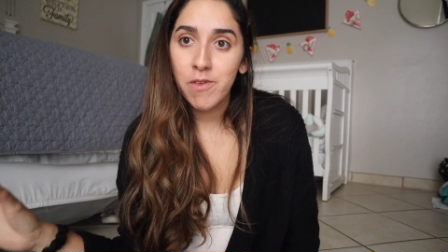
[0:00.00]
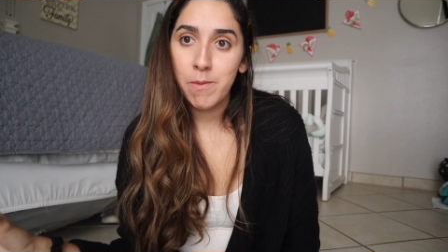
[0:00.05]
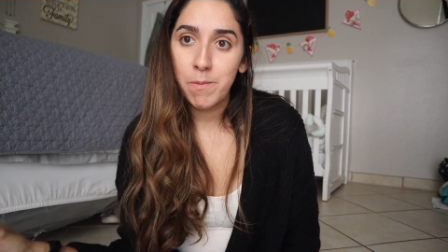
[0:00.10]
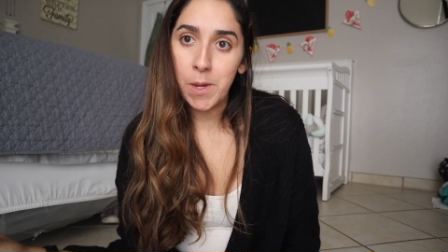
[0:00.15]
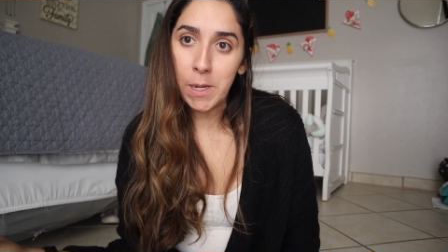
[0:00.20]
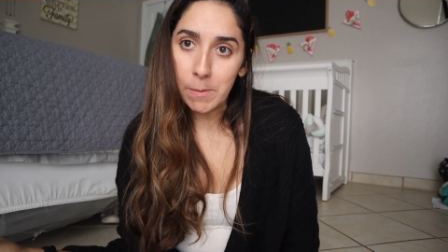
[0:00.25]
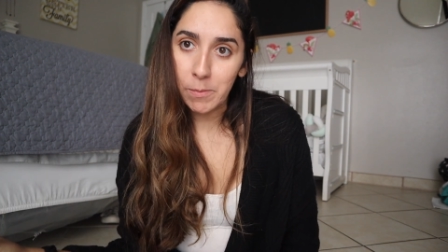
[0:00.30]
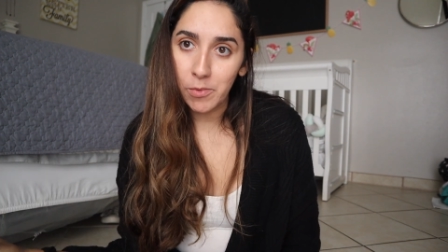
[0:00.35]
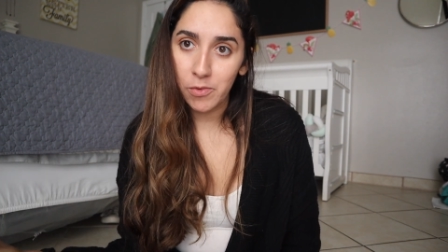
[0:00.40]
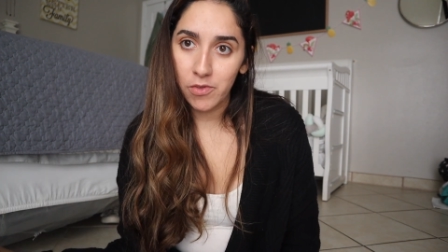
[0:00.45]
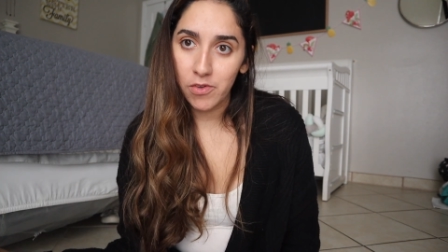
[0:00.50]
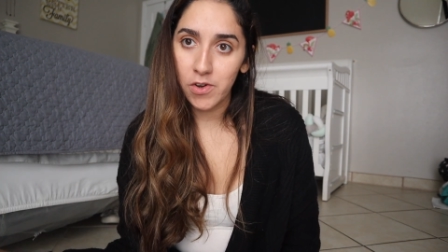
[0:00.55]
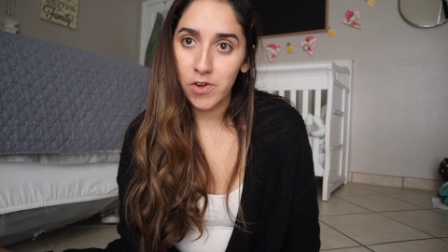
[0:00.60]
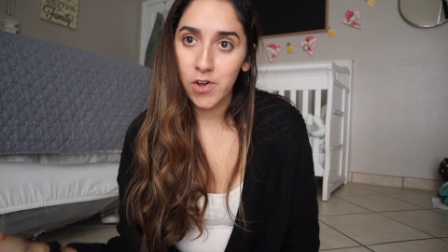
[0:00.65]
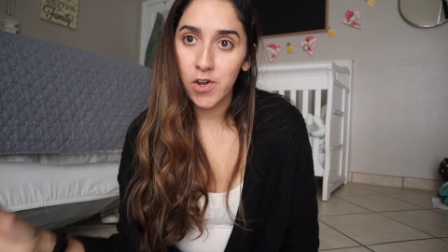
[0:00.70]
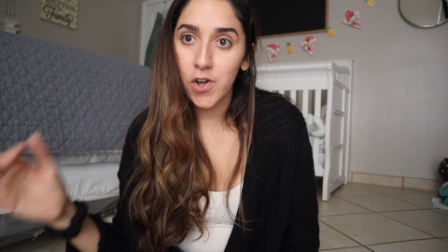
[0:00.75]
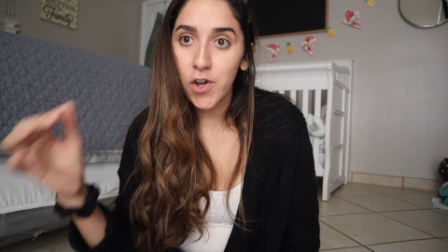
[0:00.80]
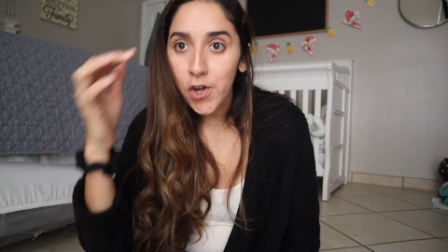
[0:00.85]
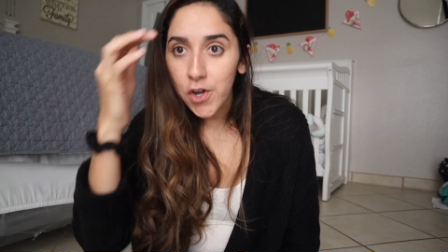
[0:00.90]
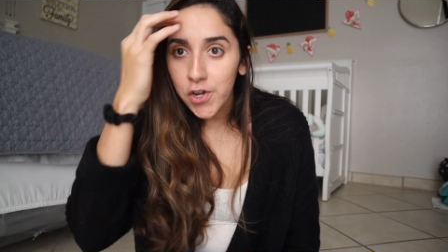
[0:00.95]
the people
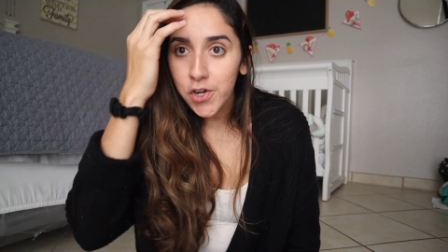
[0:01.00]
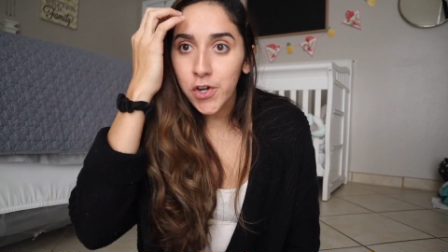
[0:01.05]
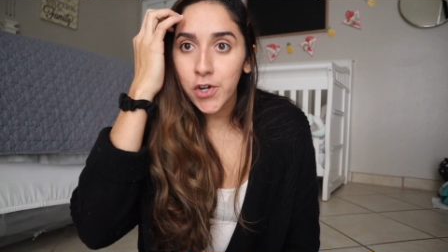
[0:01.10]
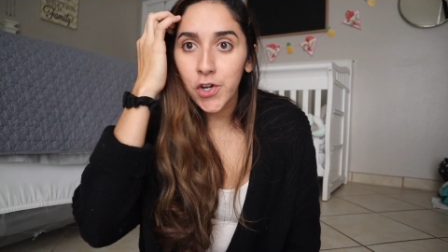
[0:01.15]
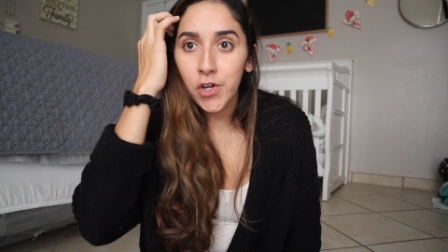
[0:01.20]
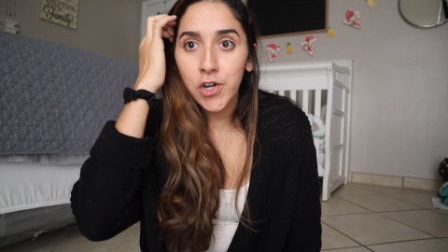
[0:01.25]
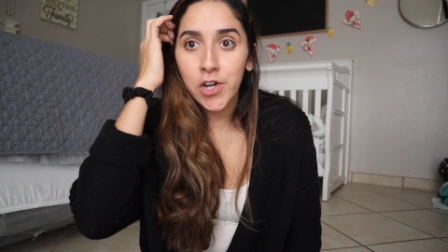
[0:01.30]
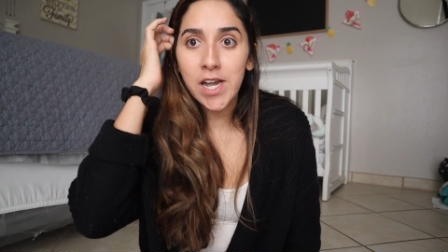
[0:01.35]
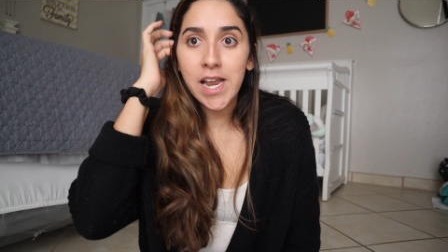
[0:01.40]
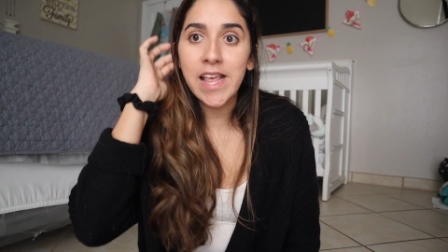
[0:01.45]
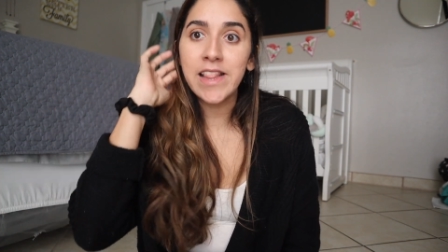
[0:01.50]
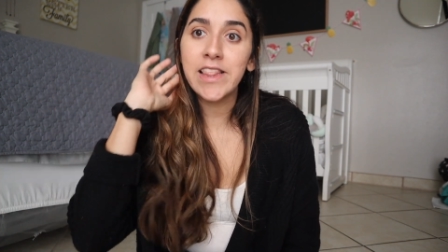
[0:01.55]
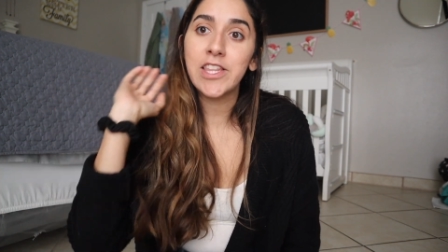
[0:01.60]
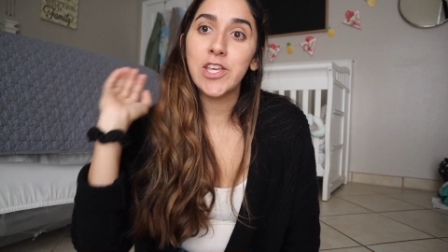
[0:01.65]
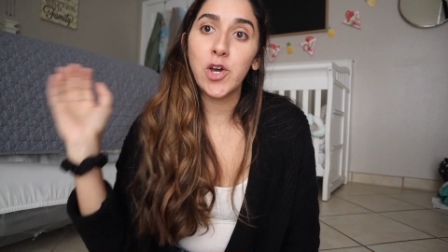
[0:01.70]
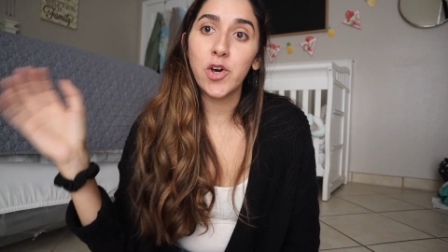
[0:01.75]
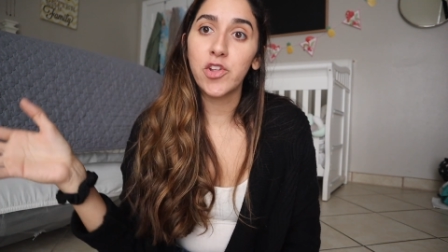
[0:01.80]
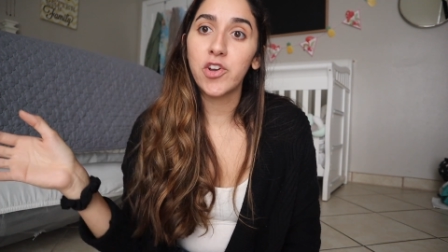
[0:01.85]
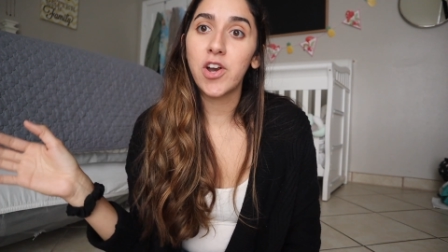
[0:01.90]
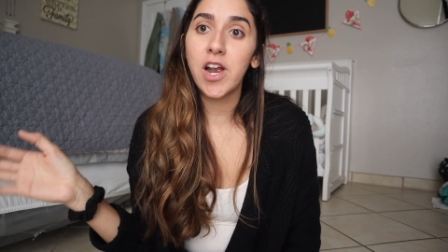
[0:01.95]
there heard her and
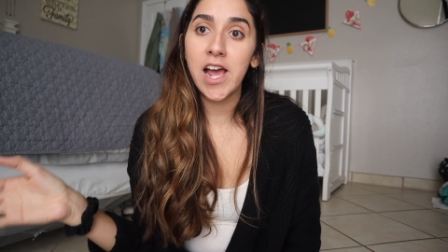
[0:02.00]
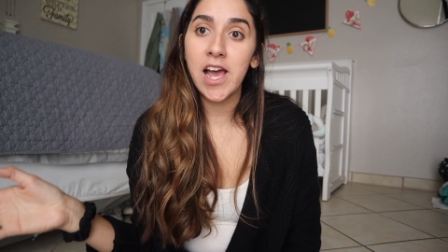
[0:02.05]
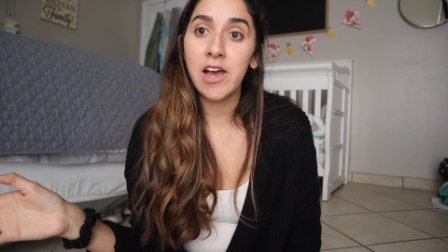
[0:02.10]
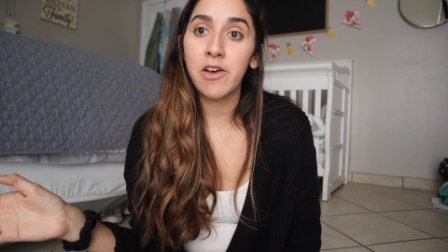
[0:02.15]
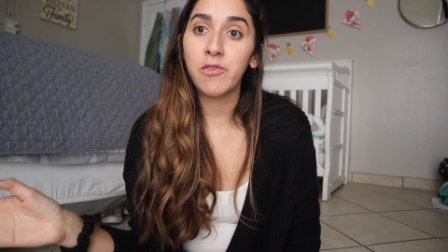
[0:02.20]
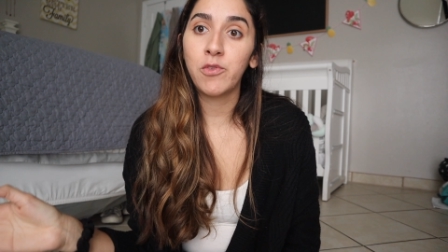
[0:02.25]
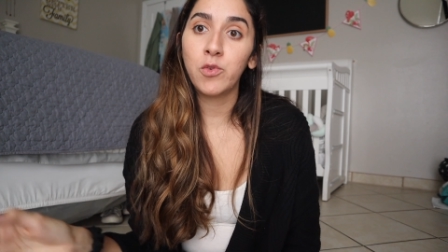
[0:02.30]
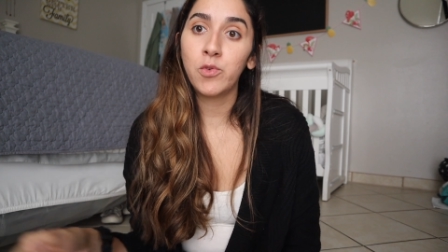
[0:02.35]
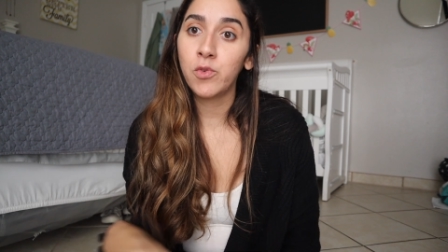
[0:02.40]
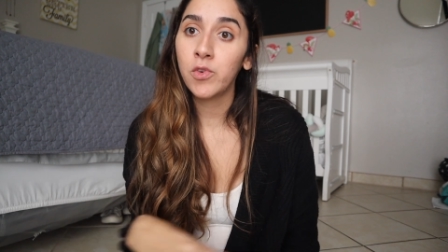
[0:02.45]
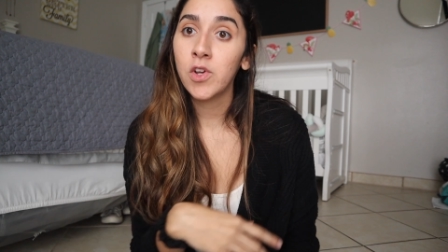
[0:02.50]
the other half